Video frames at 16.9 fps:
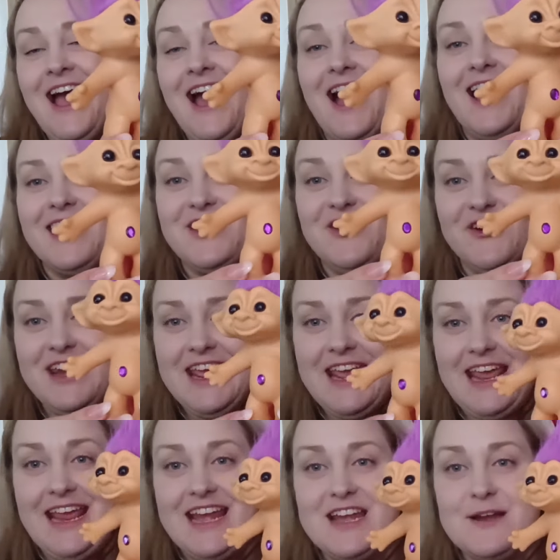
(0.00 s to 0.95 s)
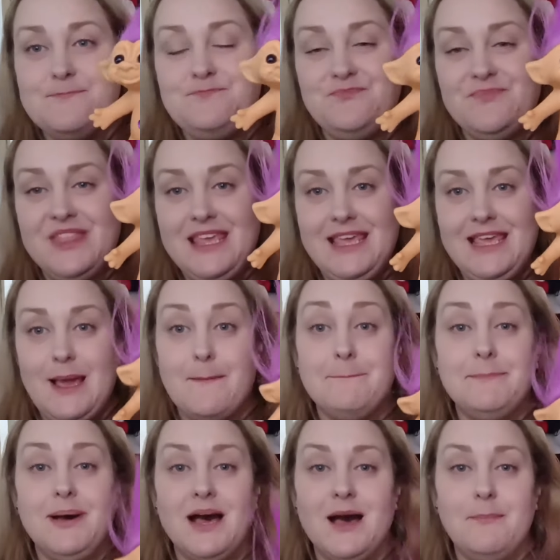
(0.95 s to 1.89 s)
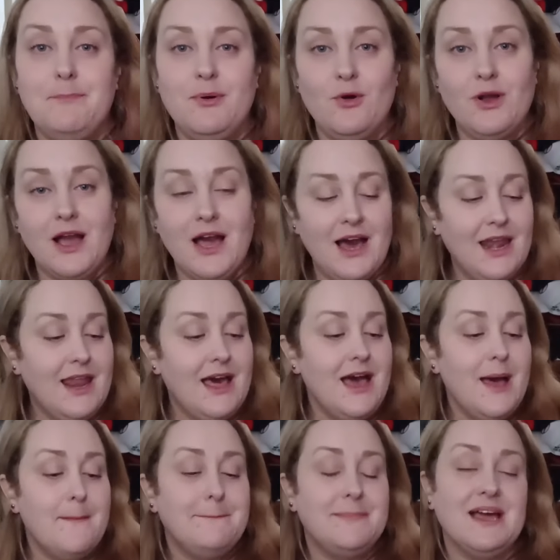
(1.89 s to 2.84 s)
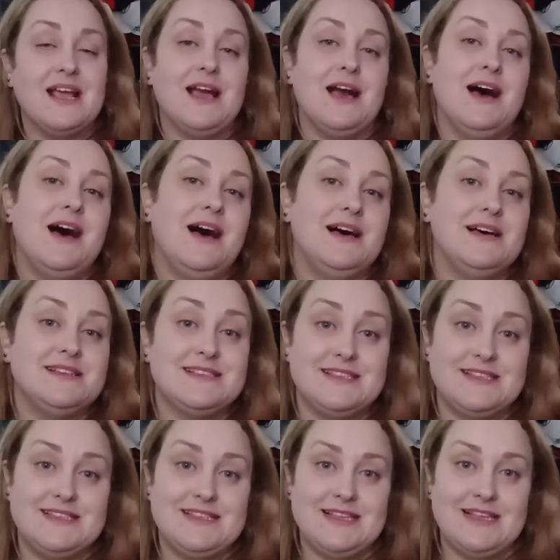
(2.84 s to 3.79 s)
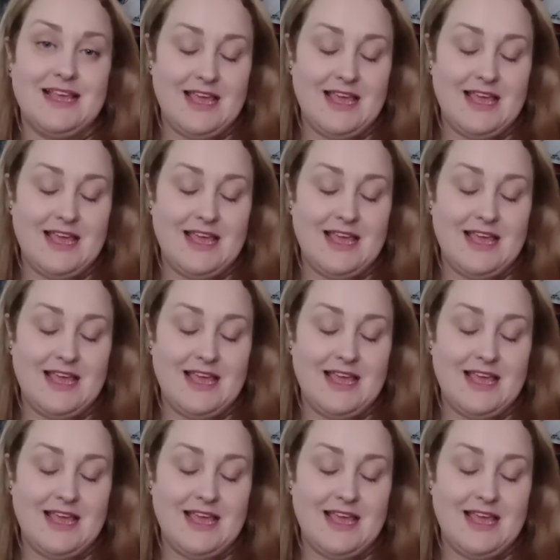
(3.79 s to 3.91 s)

I got it in the purple colour because